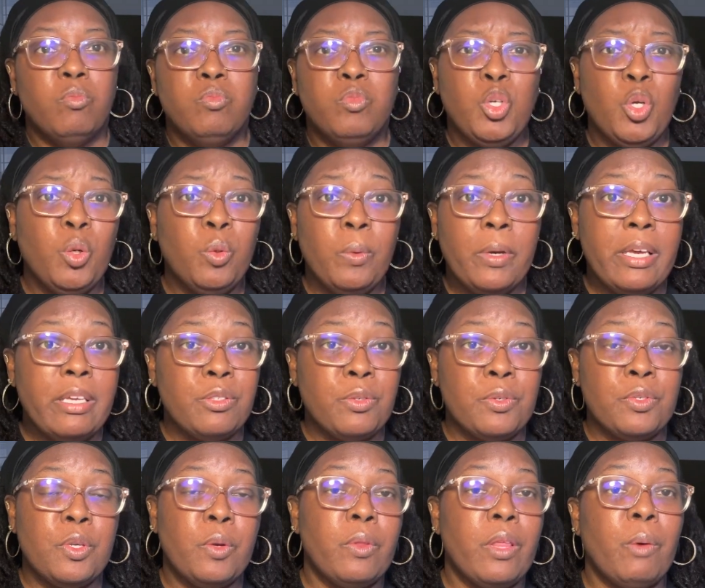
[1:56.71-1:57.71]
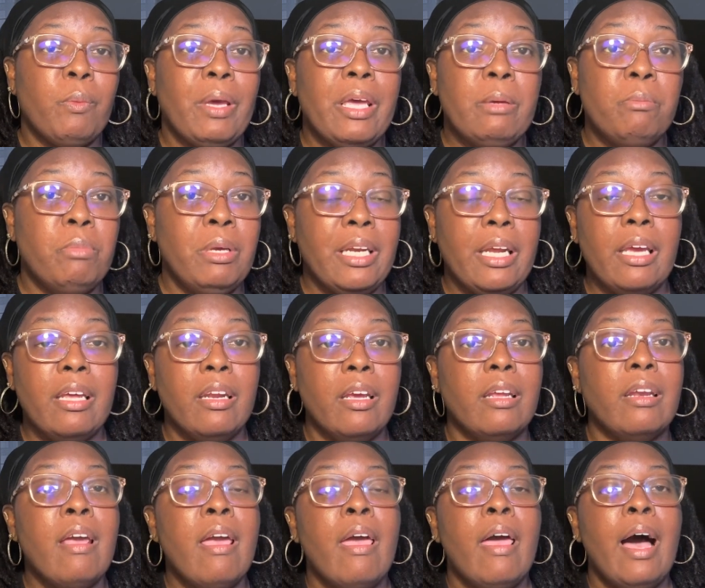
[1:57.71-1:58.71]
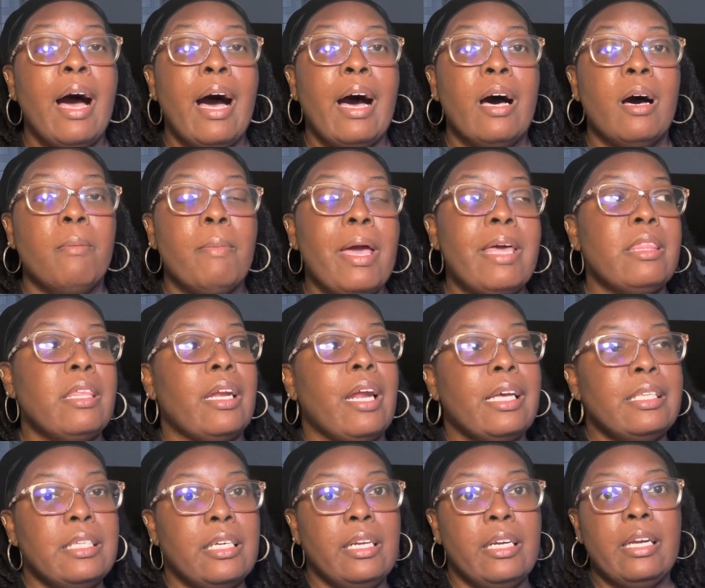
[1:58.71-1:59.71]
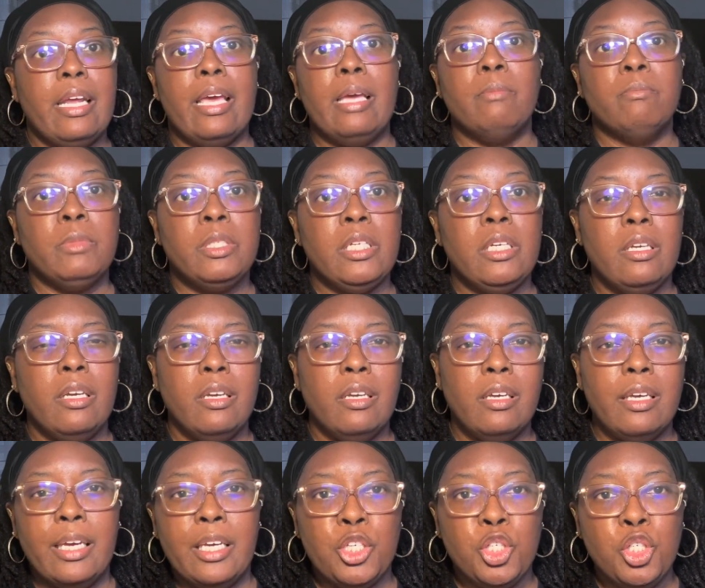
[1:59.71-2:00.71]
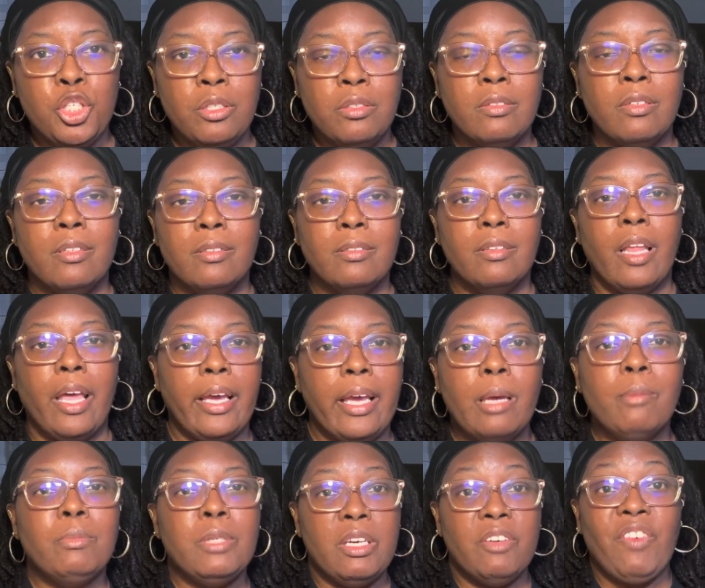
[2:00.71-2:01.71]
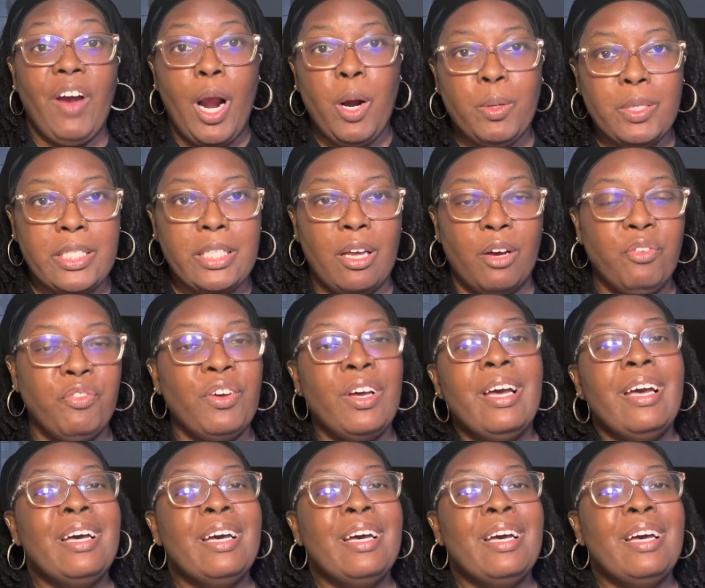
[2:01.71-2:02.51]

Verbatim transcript: two weeks or so that we had been in it um, and then i did an empty-ish like empty of our stuff